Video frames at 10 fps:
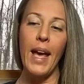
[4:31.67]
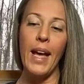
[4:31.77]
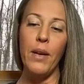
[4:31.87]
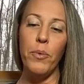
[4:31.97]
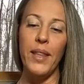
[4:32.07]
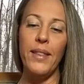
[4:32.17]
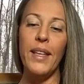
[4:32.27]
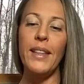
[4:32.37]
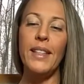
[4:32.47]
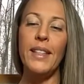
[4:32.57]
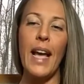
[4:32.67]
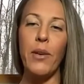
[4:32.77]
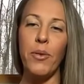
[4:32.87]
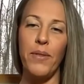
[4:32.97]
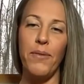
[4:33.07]
And we think these
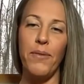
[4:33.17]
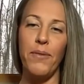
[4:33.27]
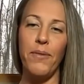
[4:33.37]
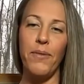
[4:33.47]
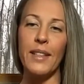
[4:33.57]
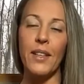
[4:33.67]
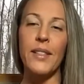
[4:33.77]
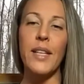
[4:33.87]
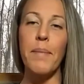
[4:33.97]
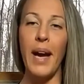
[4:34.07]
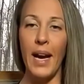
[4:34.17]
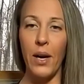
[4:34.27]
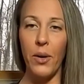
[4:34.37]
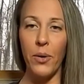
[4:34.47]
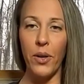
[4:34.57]
angry feelings are
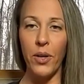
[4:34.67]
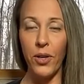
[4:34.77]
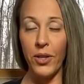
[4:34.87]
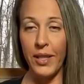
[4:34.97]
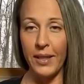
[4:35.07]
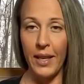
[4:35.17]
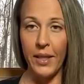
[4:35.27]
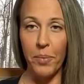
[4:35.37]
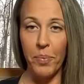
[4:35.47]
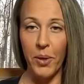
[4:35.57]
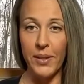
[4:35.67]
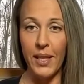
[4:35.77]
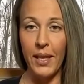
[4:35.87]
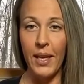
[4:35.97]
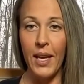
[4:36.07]
somehow hurting the other
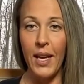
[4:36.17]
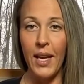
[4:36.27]
person.